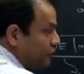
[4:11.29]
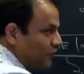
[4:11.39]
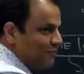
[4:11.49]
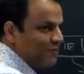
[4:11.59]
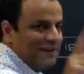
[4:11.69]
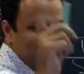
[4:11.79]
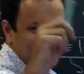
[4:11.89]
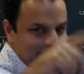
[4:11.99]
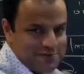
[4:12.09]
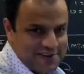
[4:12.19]
you remember the
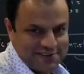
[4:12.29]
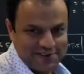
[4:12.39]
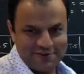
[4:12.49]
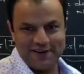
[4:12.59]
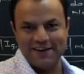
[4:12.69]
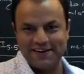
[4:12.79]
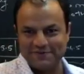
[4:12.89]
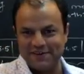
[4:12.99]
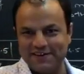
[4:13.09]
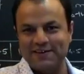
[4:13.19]
interrupt structure of
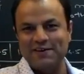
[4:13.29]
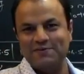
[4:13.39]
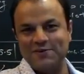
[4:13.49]
8085,